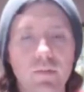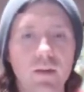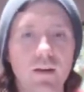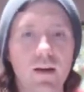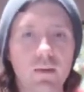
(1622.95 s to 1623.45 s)

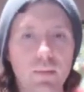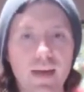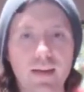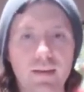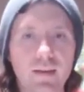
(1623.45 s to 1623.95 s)

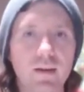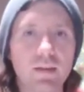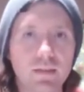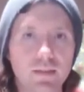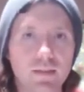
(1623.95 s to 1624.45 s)
automatic
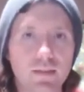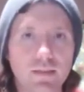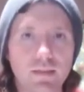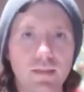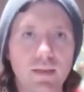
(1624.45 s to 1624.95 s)

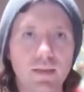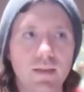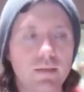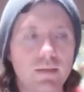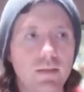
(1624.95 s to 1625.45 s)
consciousness.
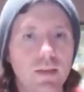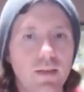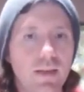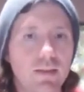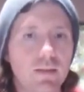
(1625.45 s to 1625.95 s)
So
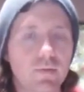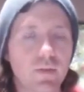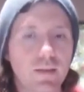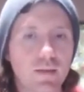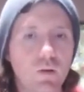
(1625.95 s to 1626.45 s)
that
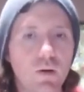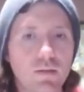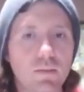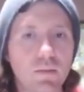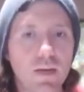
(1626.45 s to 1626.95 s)
at the
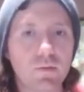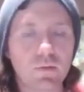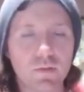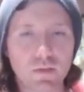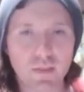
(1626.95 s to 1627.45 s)
quantum level,
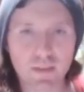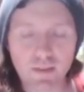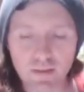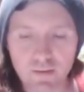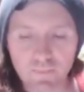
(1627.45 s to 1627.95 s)
there's like
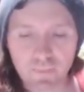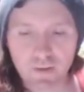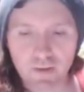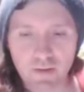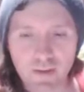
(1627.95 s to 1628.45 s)
a
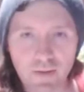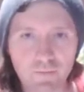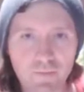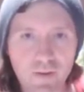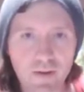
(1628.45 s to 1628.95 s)

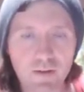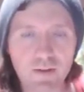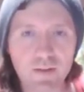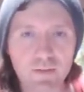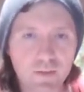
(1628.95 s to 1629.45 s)

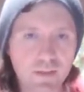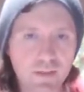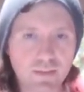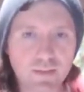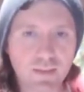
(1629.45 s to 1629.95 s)
very like
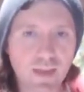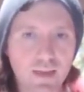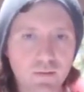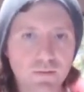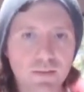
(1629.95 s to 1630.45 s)

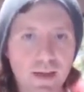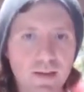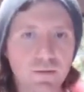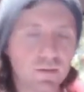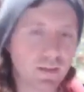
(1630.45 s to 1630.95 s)
scaled
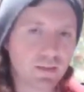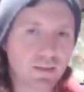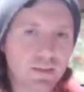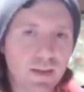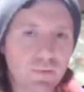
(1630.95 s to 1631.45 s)
down, like
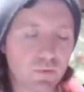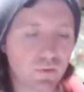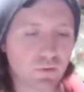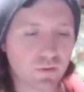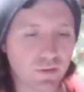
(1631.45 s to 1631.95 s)

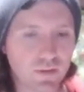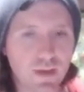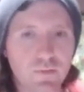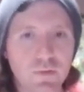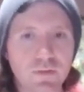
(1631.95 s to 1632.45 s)
several
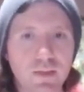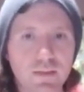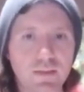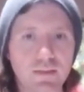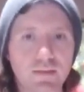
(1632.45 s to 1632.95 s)

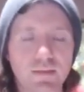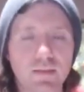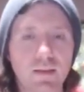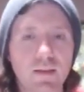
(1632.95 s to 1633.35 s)
dozens